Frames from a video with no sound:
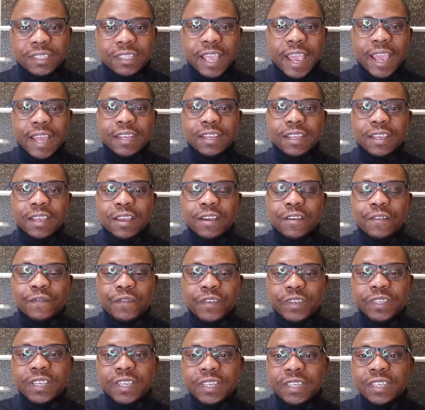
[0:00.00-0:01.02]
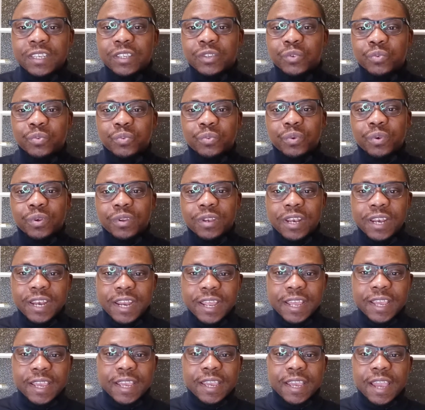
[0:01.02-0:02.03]
then visit this
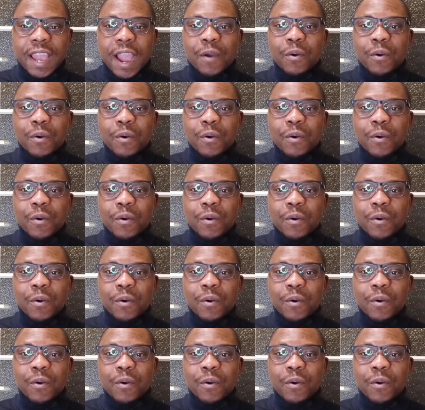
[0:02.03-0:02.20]
link.